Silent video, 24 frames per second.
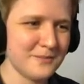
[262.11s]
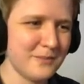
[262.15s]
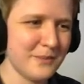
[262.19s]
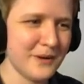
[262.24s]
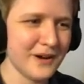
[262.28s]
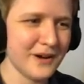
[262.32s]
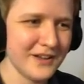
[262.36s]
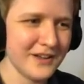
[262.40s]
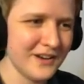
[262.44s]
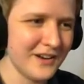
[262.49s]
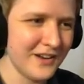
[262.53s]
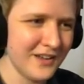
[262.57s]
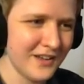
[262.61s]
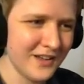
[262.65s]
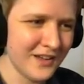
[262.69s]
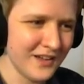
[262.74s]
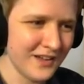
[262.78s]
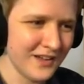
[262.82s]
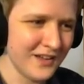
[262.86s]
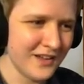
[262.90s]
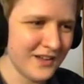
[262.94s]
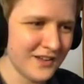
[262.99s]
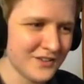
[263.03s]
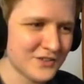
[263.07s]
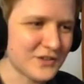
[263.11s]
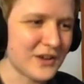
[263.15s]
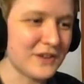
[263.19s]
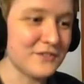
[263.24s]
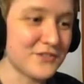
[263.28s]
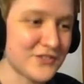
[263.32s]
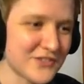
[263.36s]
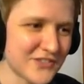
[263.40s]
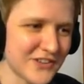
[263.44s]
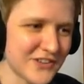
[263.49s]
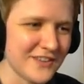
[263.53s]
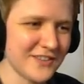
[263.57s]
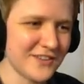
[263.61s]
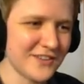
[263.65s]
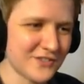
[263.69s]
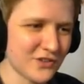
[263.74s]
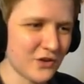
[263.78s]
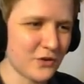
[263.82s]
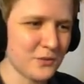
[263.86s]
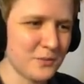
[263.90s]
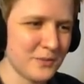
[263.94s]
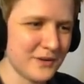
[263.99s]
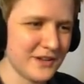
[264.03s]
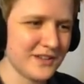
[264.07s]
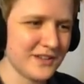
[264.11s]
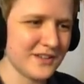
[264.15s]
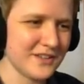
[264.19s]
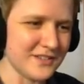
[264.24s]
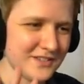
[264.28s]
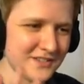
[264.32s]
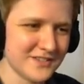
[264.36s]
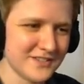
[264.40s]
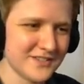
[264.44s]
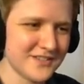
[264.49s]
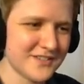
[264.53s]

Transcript: But so I've seen this opening